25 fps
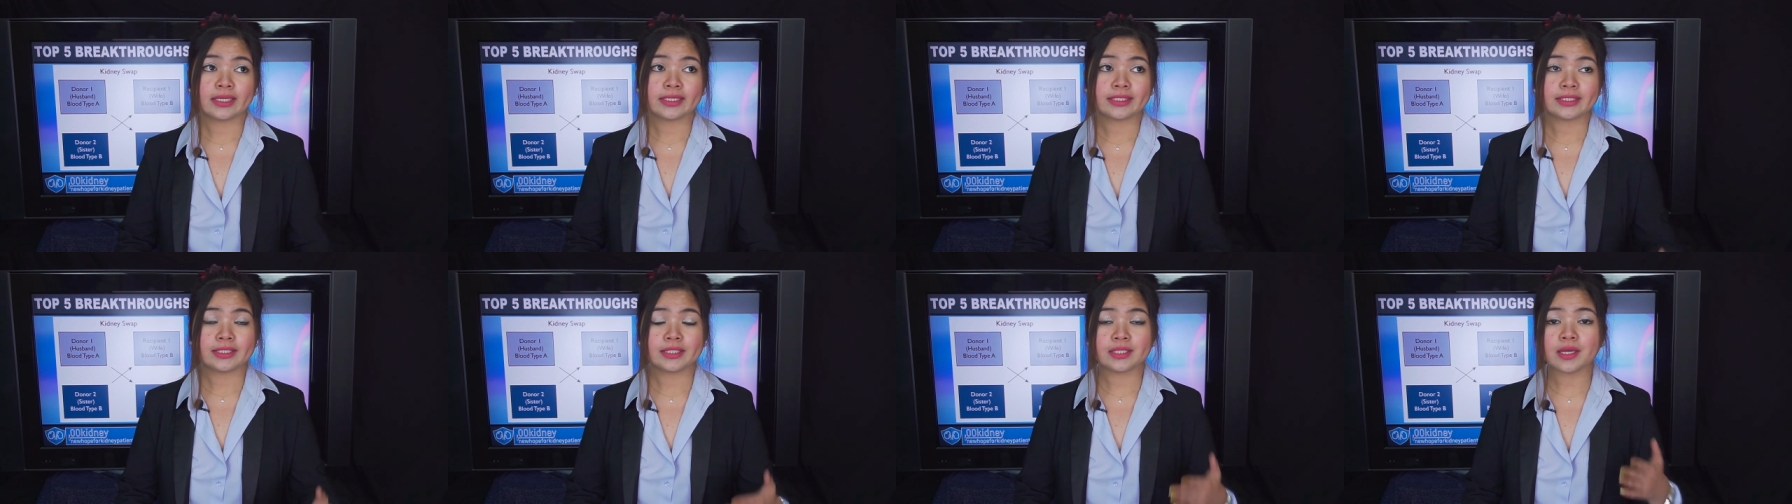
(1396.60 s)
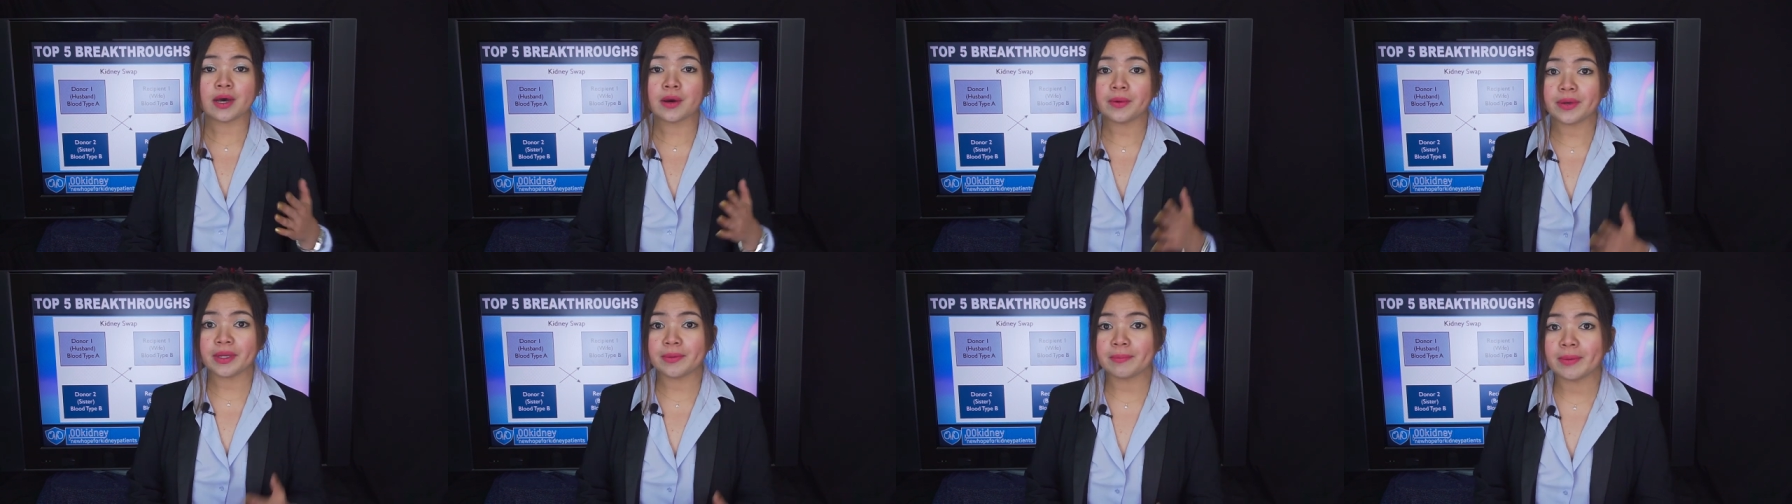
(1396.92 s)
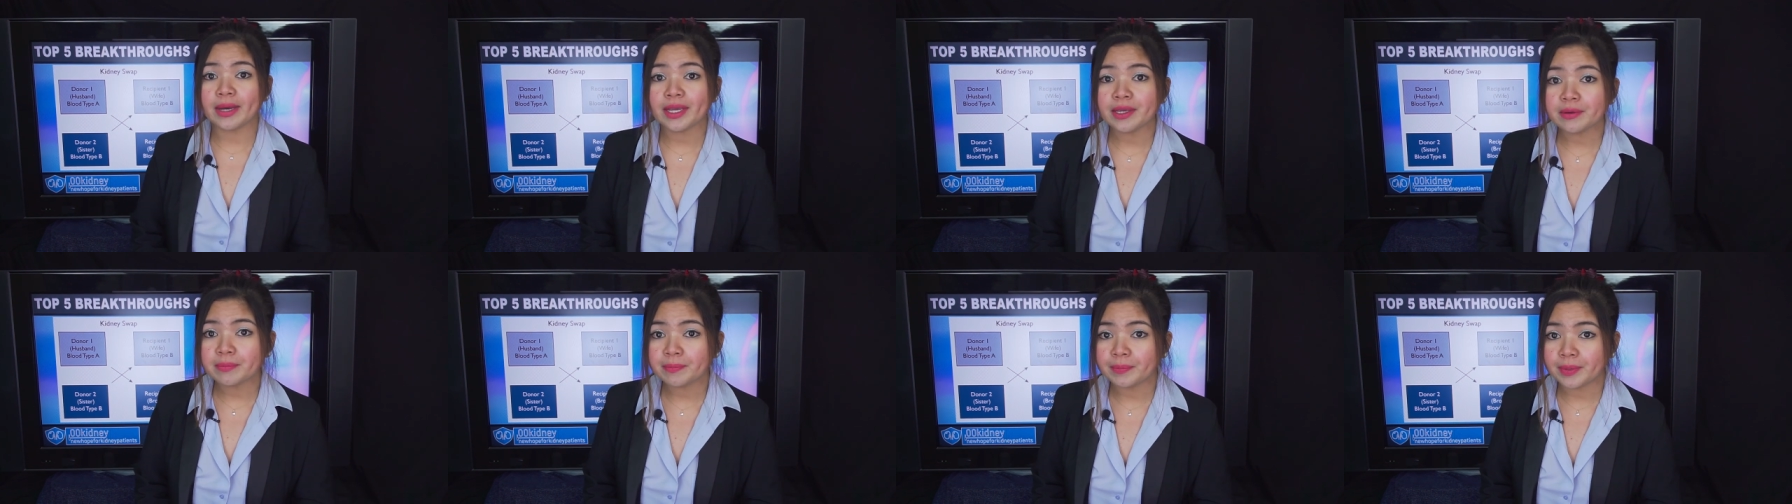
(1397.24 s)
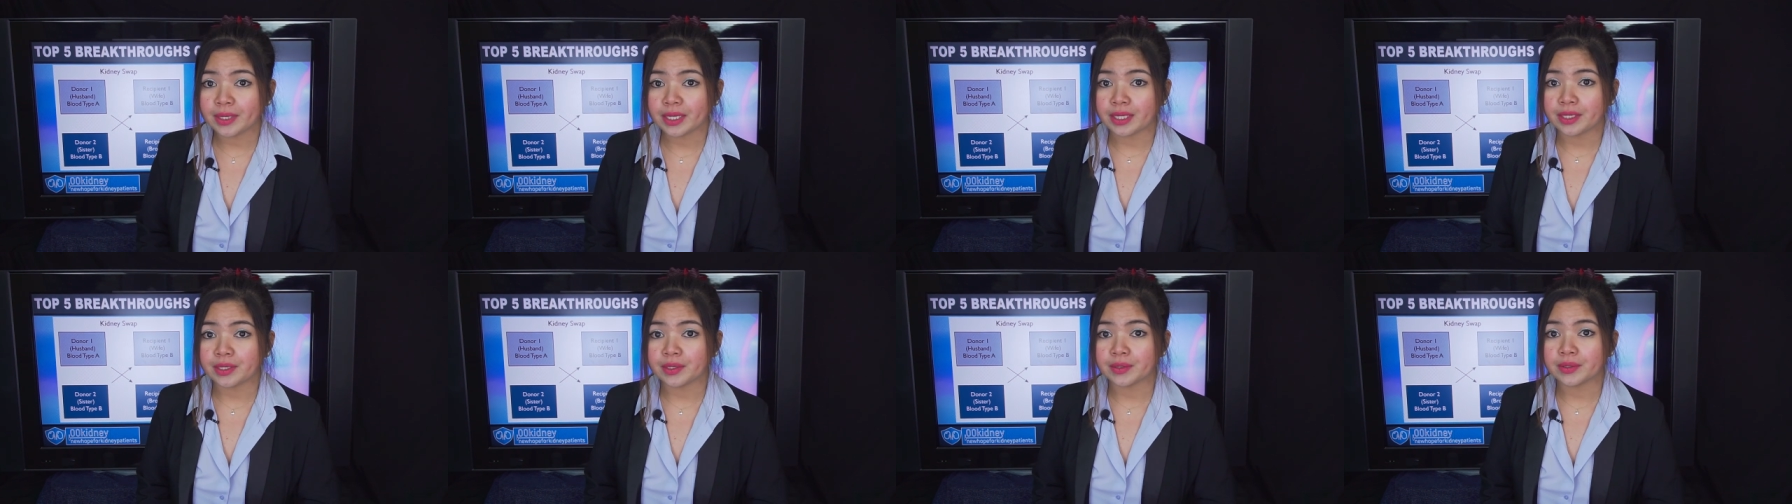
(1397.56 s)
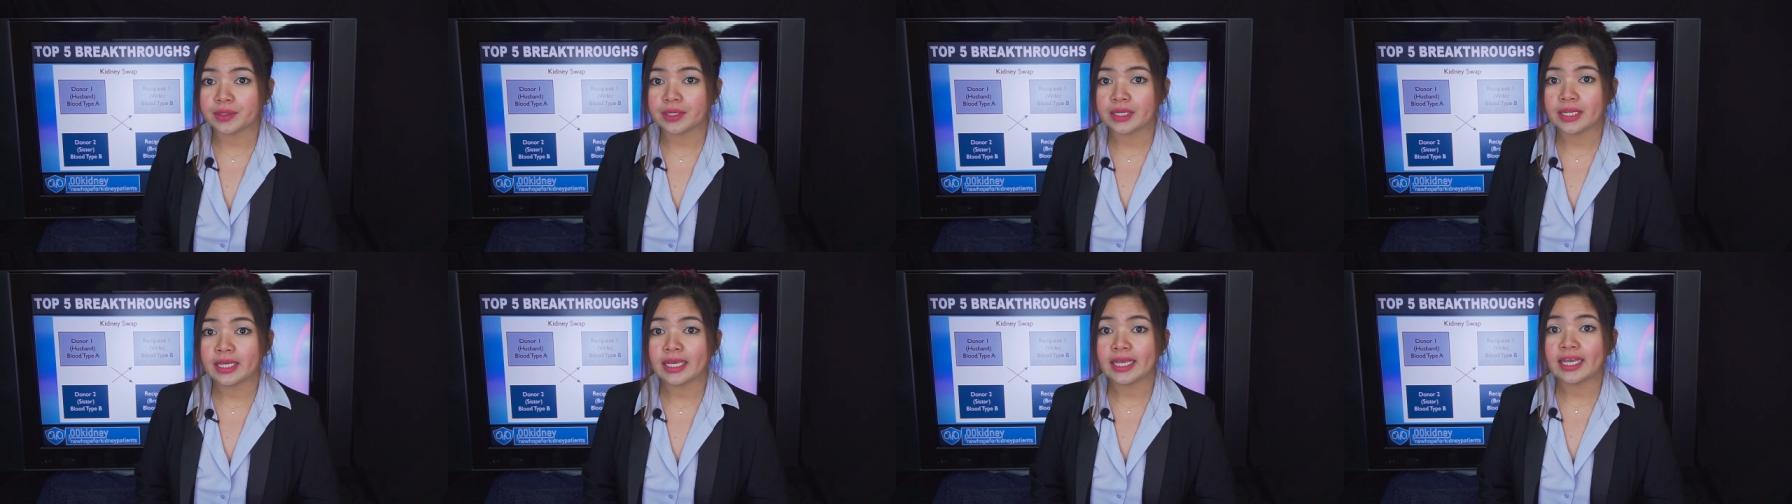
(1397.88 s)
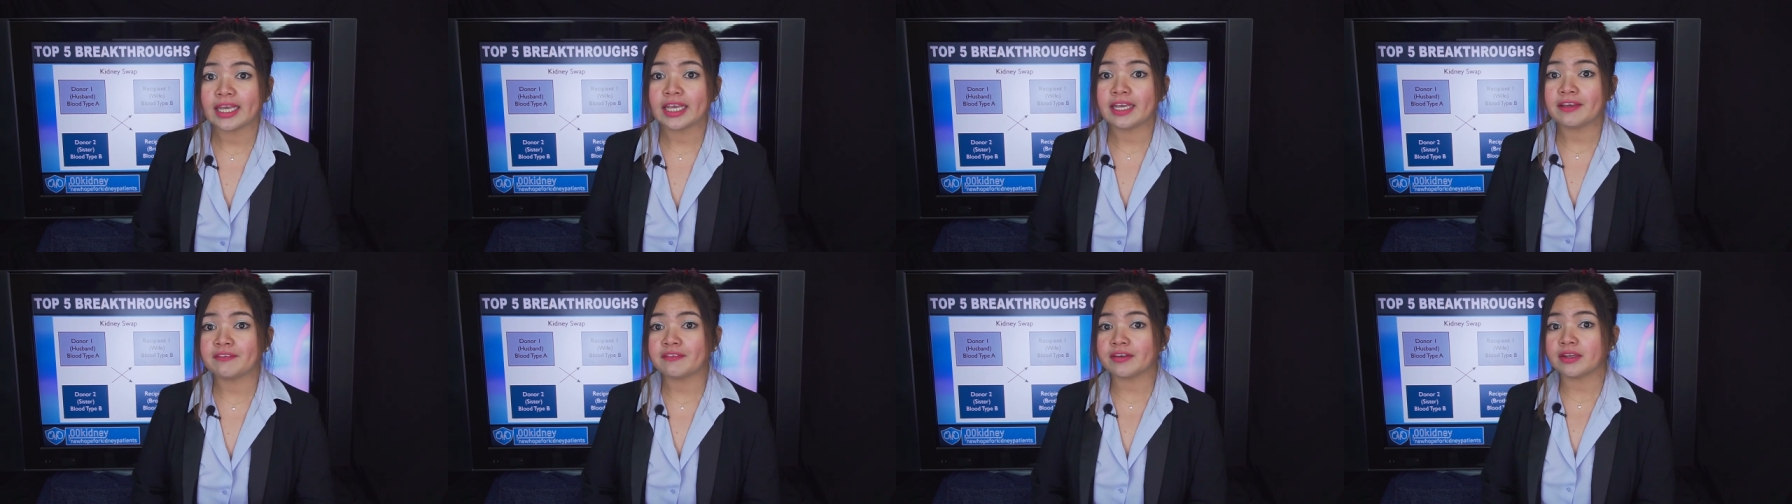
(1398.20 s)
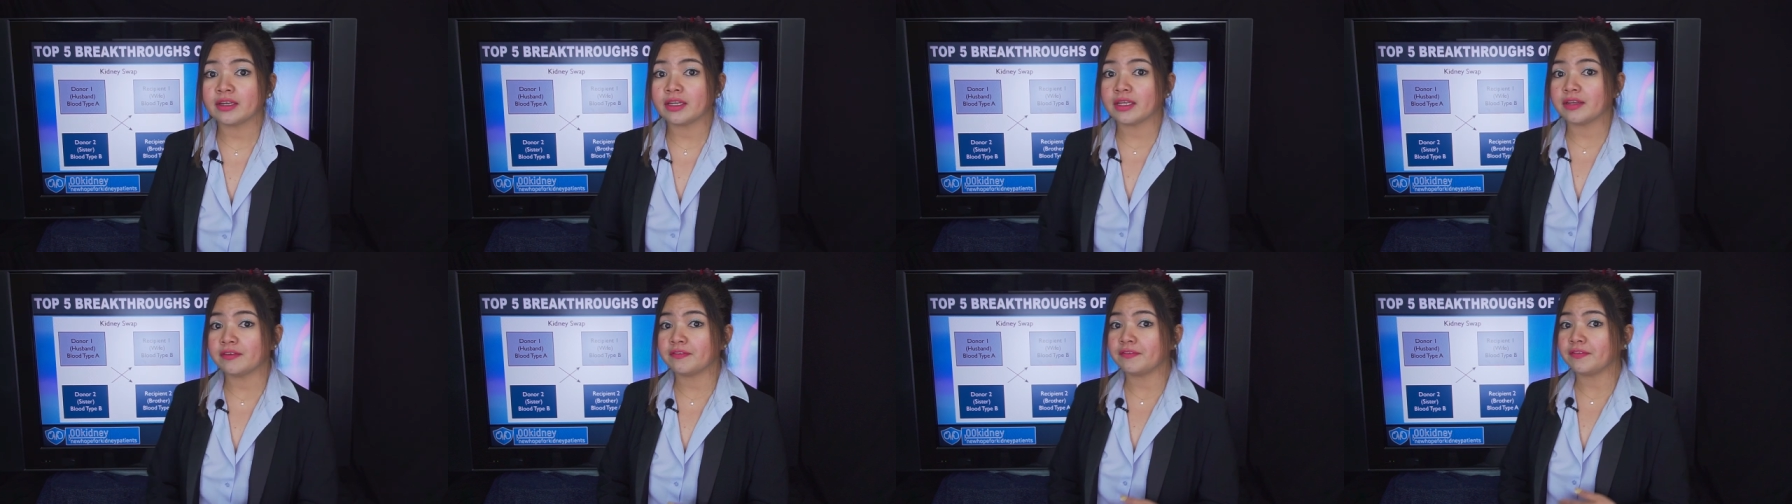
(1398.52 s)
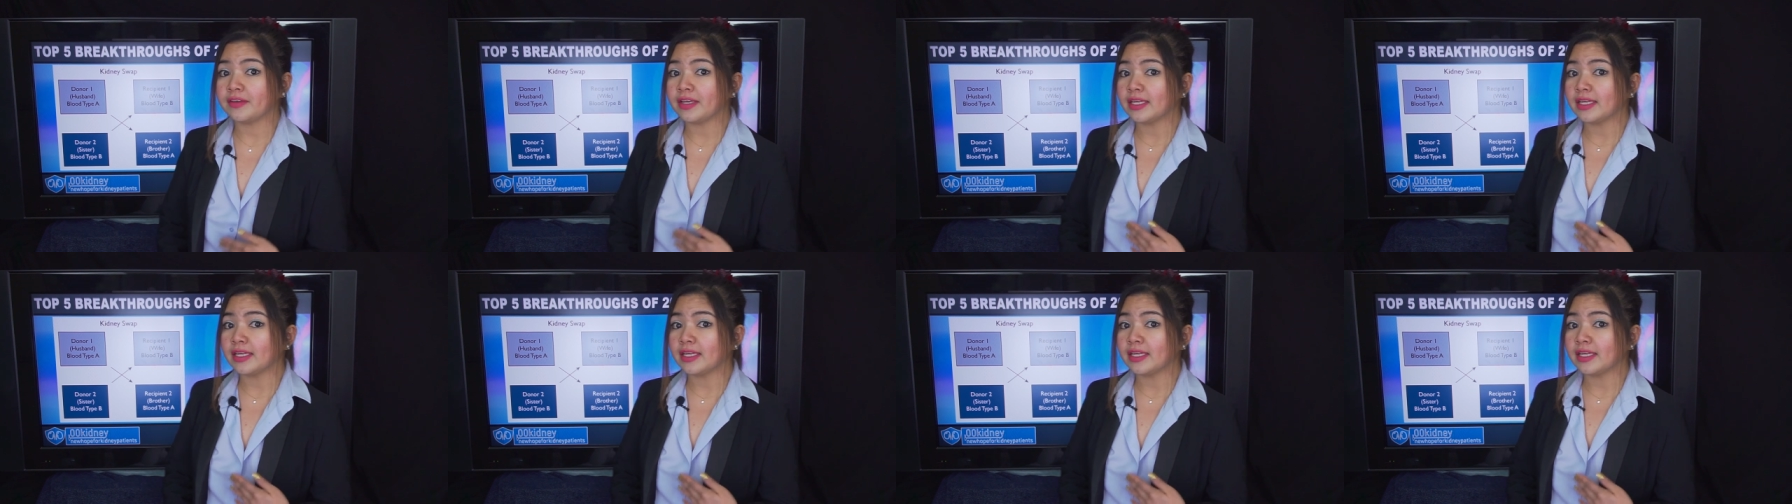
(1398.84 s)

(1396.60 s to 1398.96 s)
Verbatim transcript: So in my opinion, even if